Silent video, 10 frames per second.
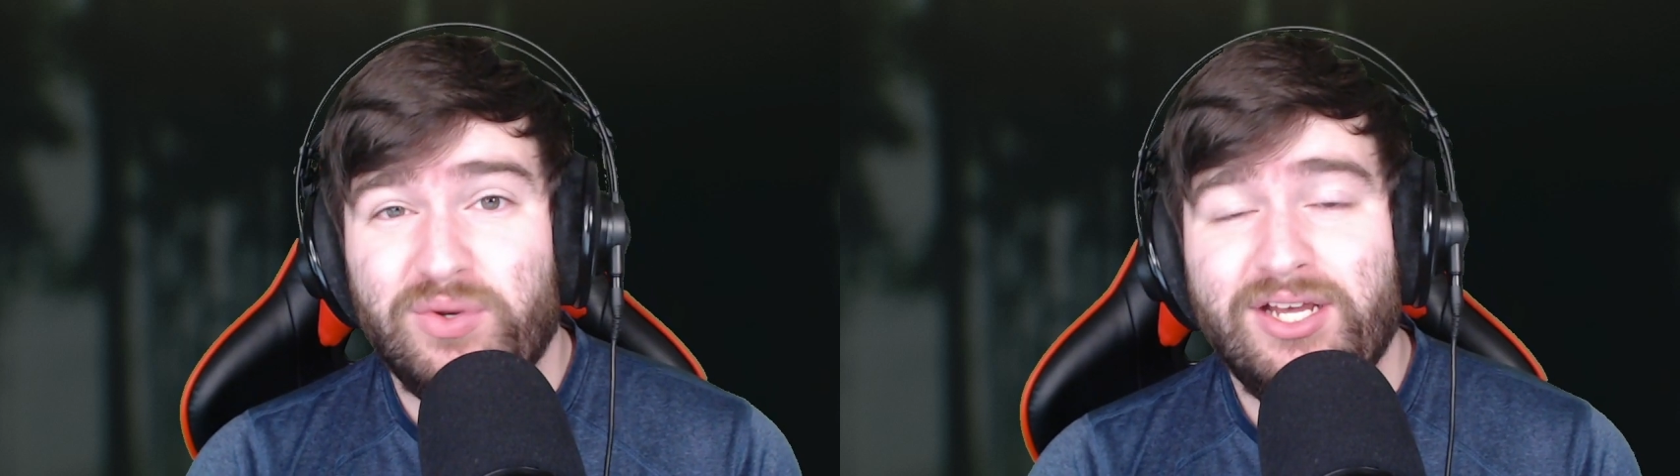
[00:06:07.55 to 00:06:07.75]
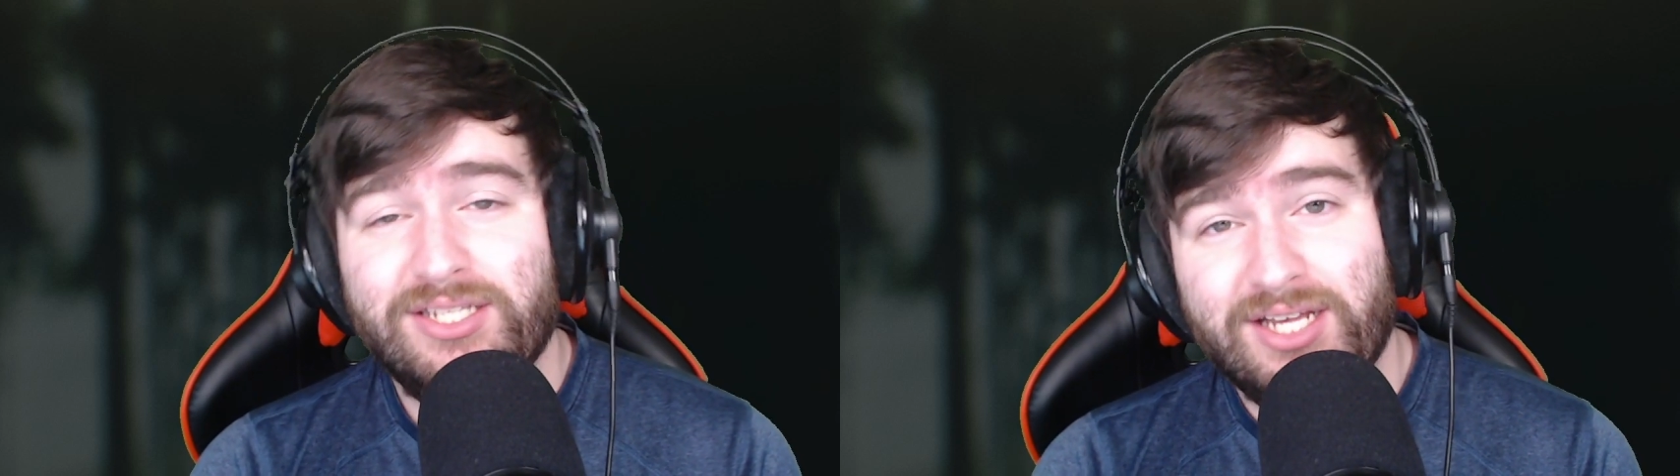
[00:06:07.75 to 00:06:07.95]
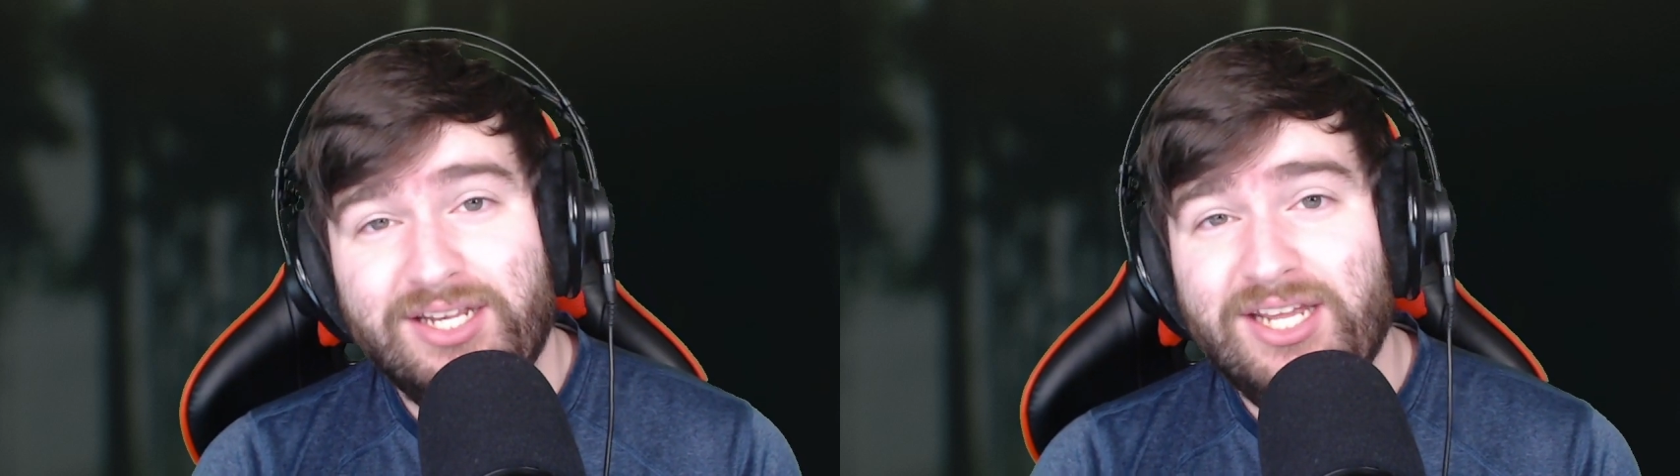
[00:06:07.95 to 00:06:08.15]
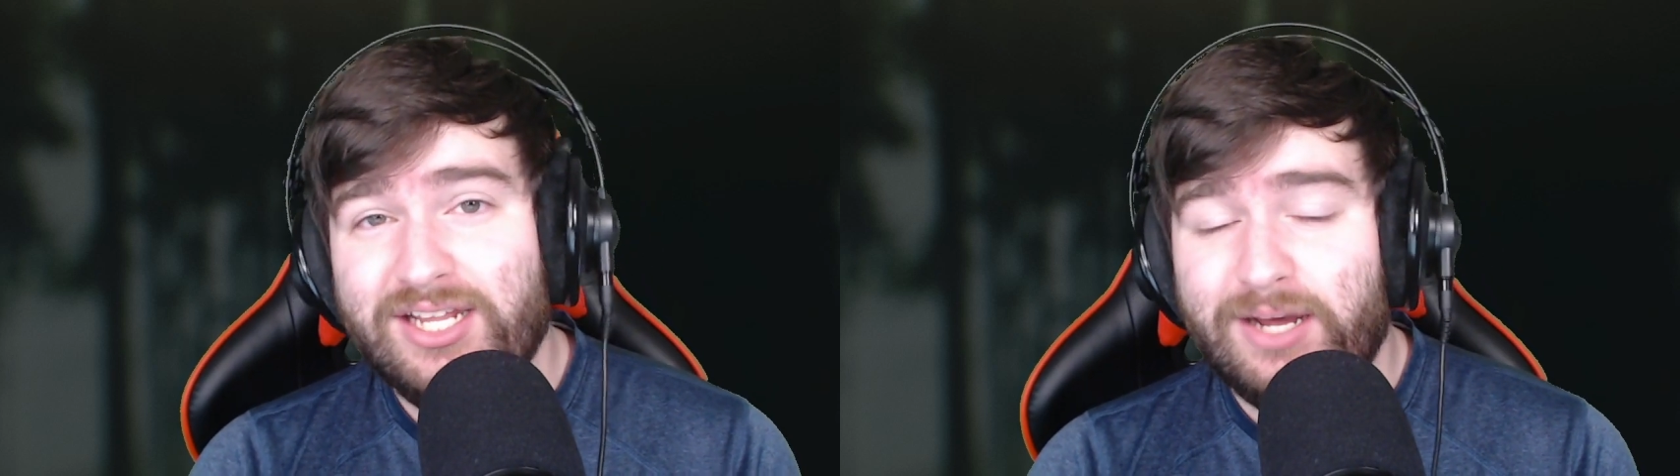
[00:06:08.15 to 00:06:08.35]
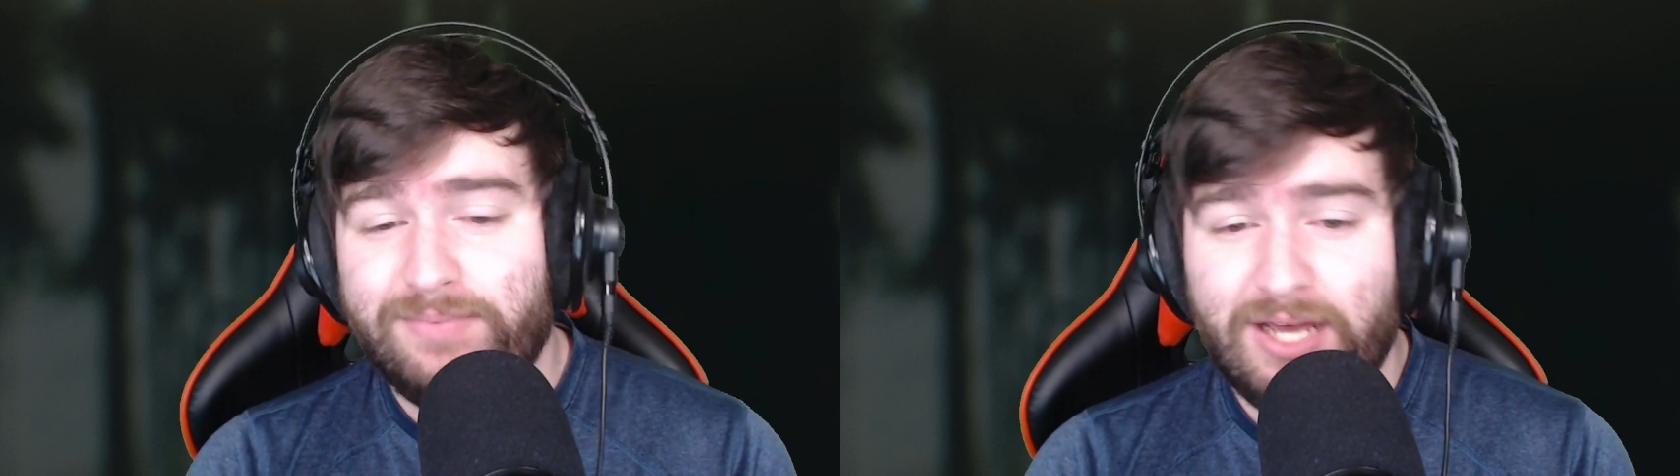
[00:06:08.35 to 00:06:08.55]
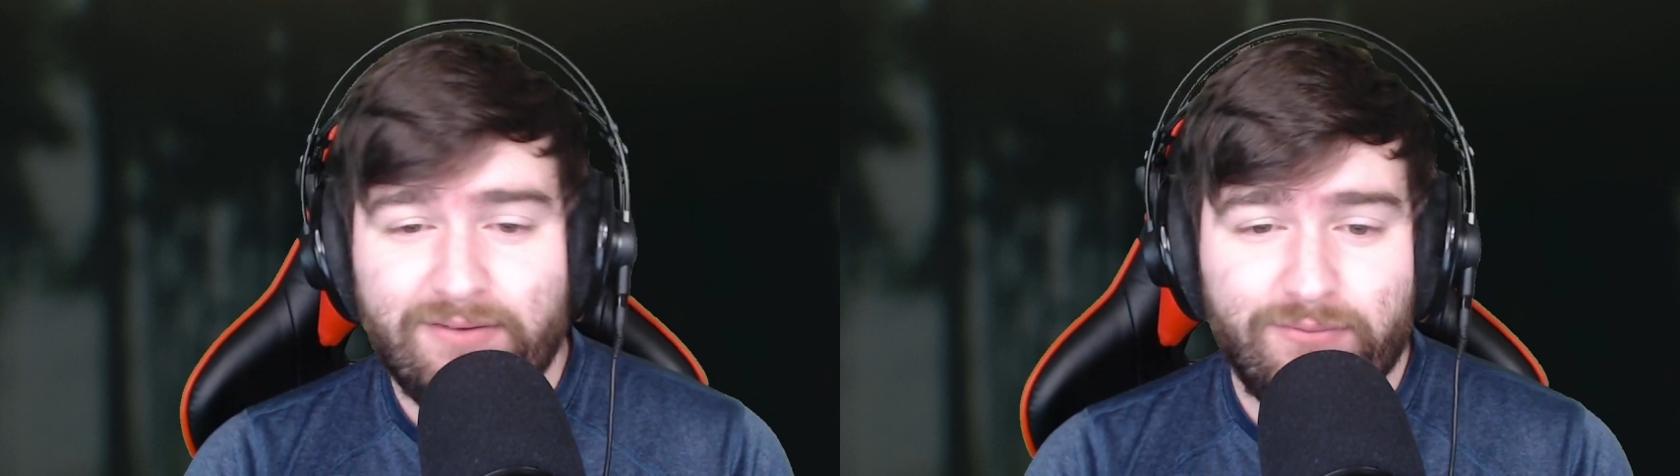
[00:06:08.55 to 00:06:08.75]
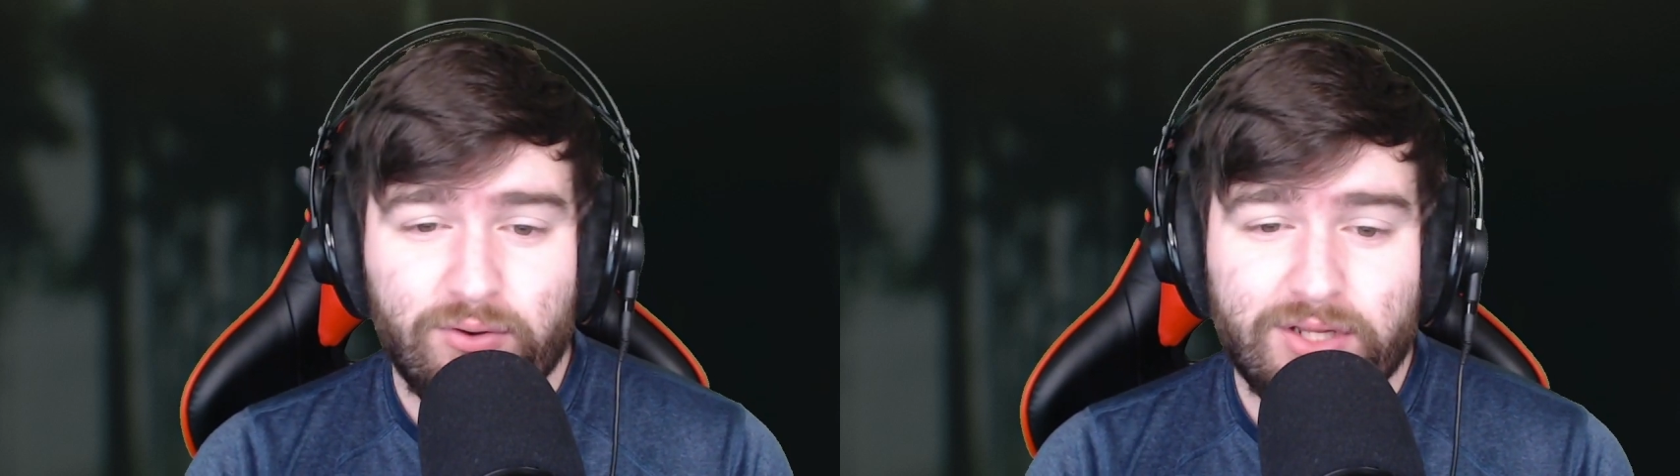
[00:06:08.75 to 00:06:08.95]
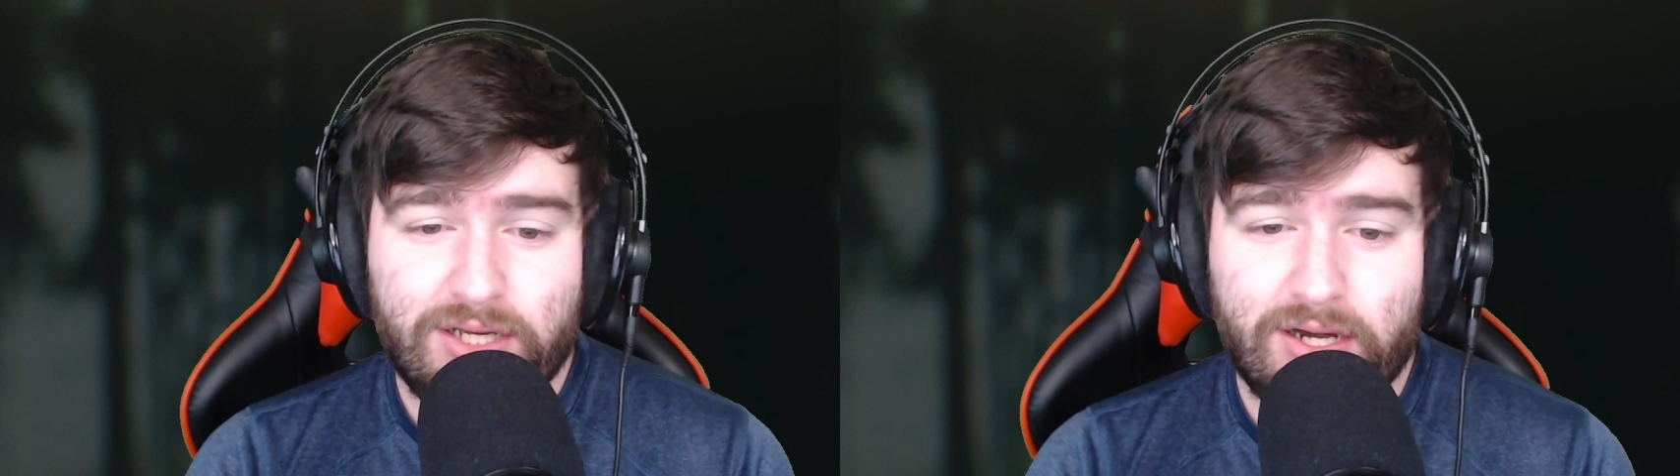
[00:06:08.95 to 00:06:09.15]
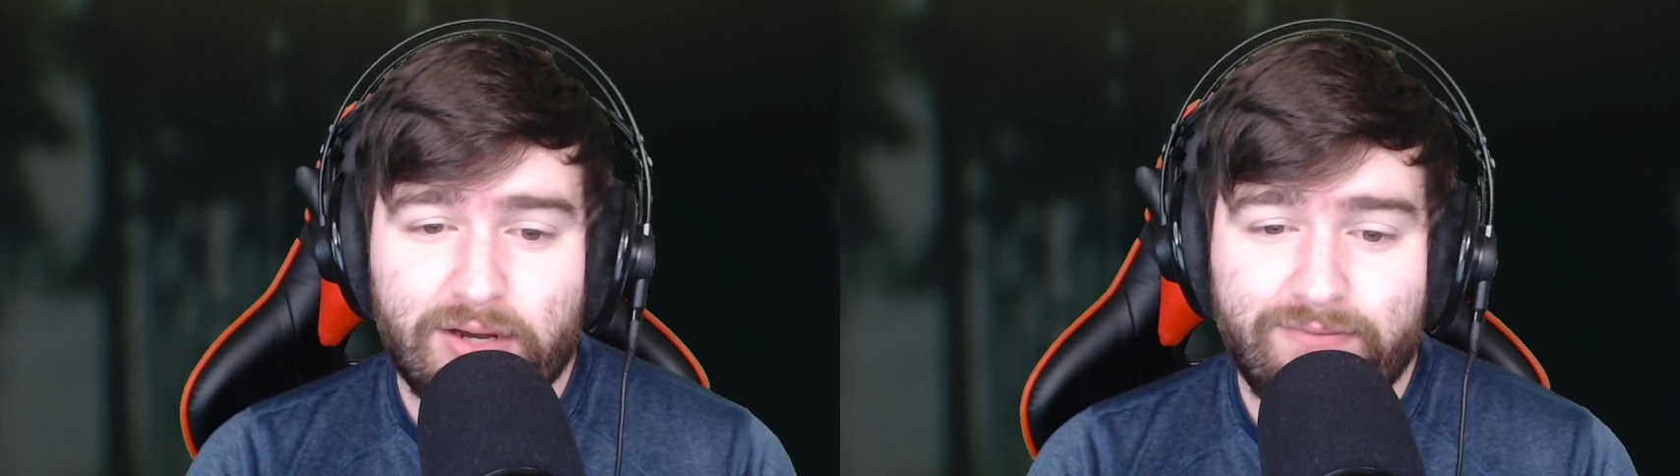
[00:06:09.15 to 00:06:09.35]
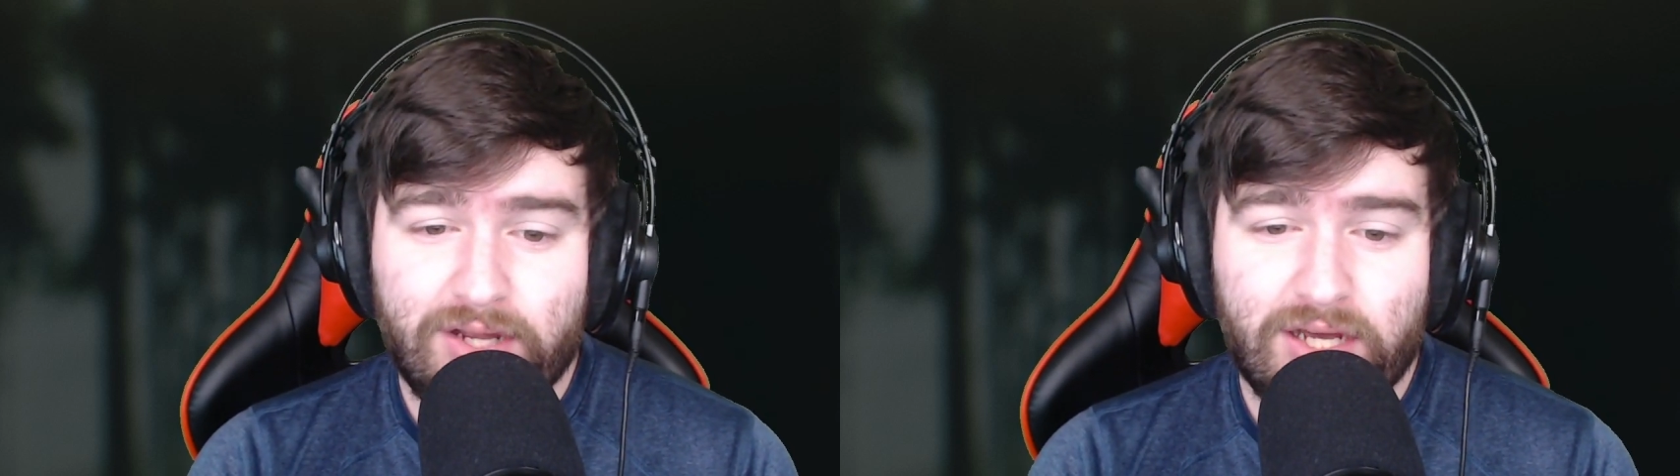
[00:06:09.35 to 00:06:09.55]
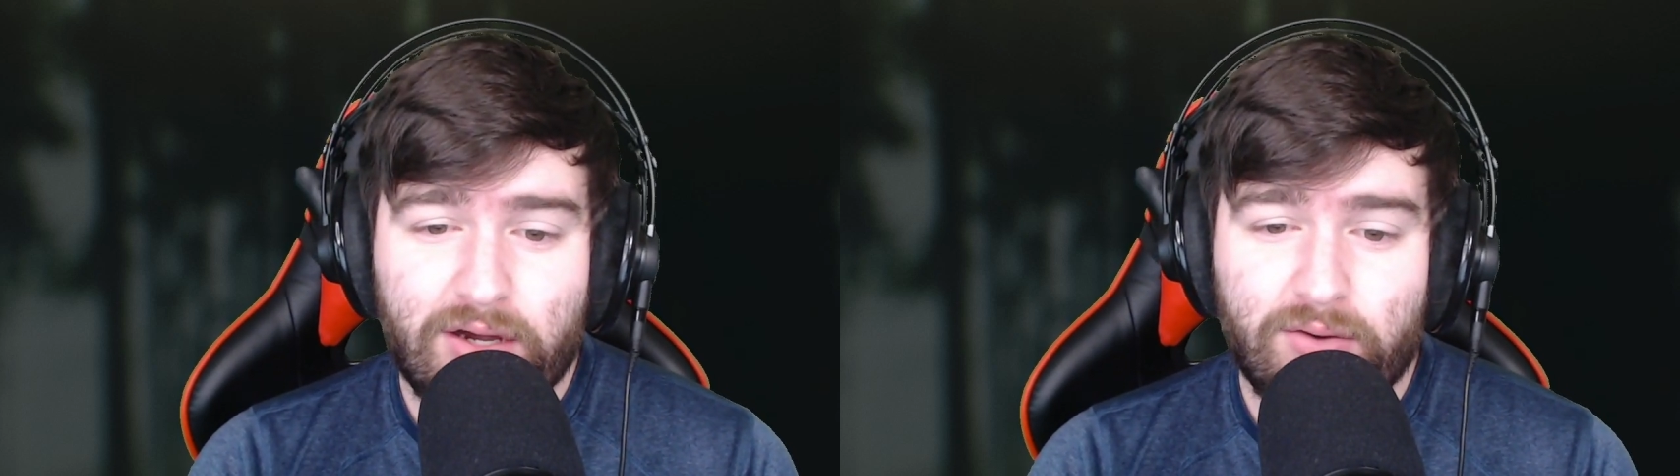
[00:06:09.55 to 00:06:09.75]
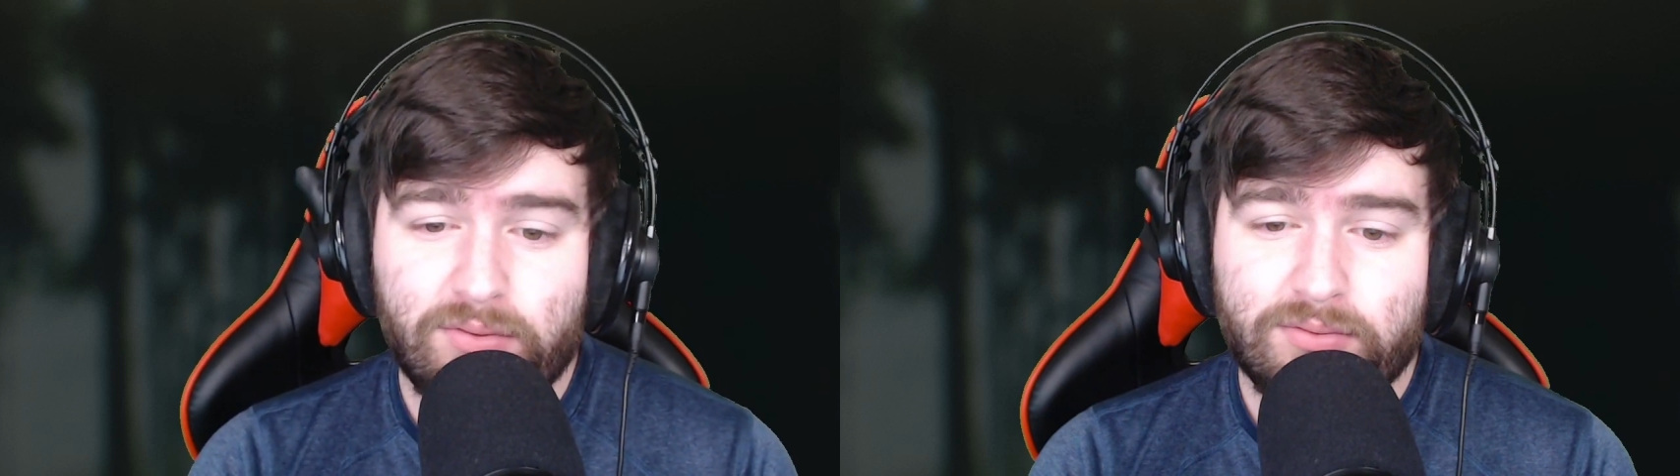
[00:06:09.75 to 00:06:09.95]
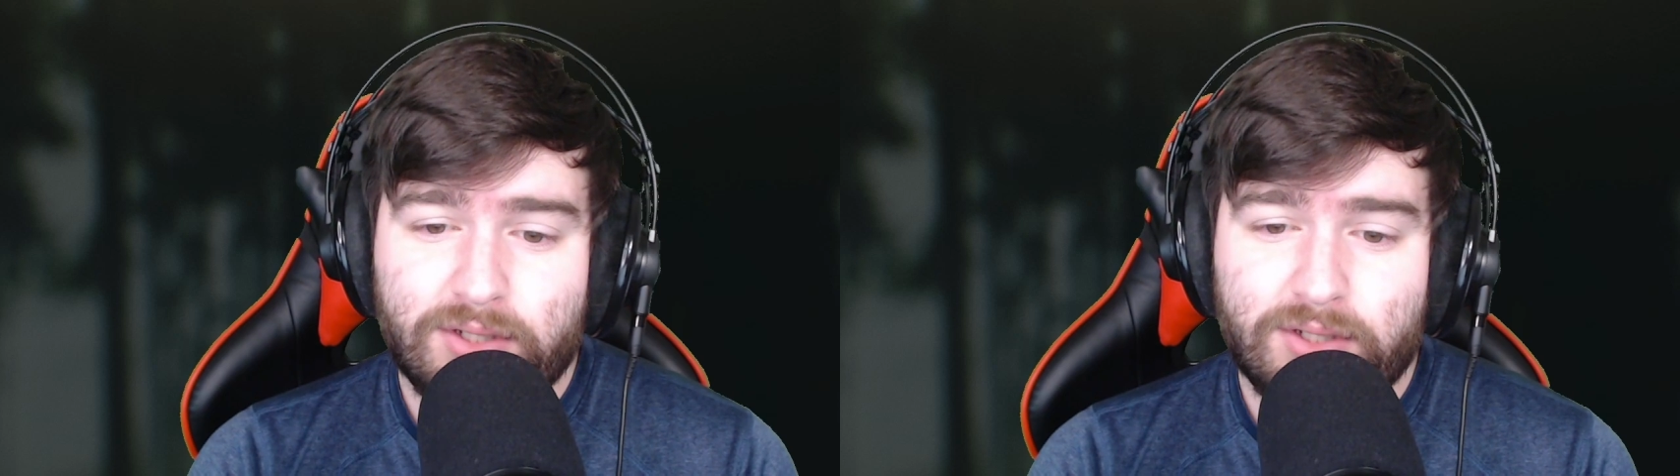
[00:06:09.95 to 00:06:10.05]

it's a needed update for the video.